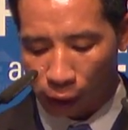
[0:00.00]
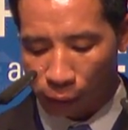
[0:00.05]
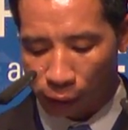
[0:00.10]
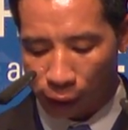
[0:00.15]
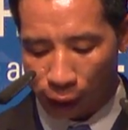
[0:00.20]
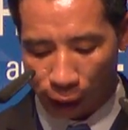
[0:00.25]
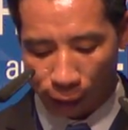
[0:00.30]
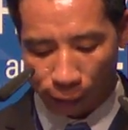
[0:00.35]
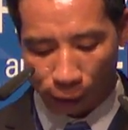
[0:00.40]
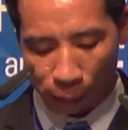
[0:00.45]

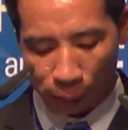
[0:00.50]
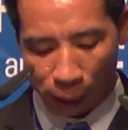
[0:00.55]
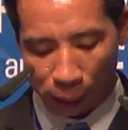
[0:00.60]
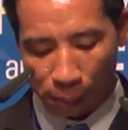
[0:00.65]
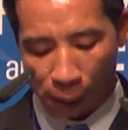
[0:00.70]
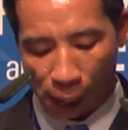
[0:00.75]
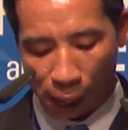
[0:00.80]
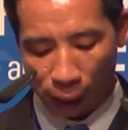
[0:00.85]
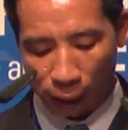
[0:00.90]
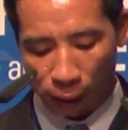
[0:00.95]
I had no
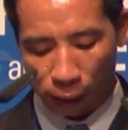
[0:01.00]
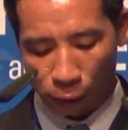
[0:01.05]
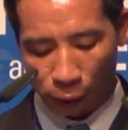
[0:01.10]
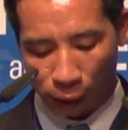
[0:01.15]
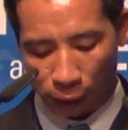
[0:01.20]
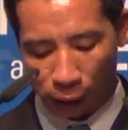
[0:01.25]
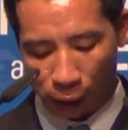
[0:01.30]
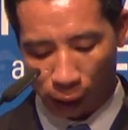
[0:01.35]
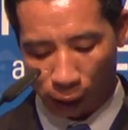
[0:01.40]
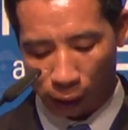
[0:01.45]
clothes to wear
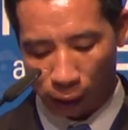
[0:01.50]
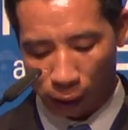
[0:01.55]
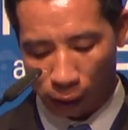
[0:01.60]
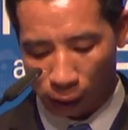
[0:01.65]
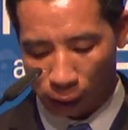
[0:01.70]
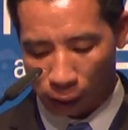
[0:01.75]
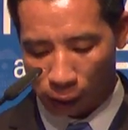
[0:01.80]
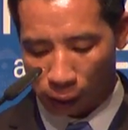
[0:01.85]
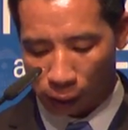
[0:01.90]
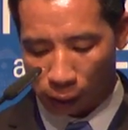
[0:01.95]
because I
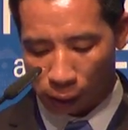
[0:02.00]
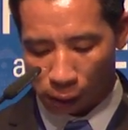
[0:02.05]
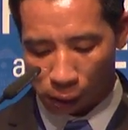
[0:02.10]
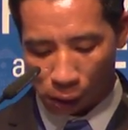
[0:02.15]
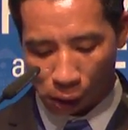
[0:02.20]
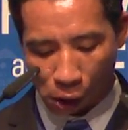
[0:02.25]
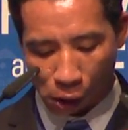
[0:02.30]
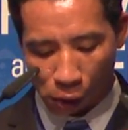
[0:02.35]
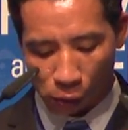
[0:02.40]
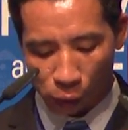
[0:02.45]
refused to
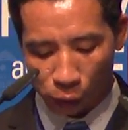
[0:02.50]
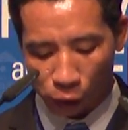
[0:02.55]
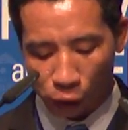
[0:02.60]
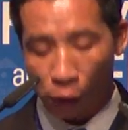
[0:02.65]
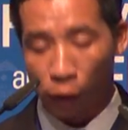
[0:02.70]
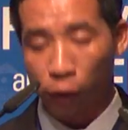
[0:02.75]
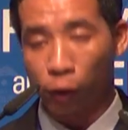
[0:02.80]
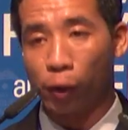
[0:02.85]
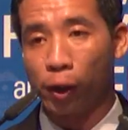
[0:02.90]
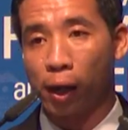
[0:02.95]
wear the prison
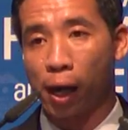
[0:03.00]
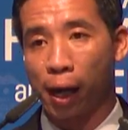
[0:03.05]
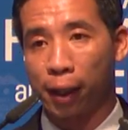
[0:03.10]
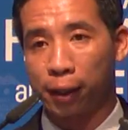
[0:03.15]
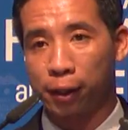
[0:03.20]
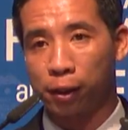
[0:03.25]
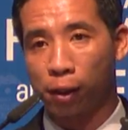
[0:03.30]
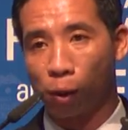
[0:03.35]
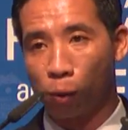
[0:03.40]
uniform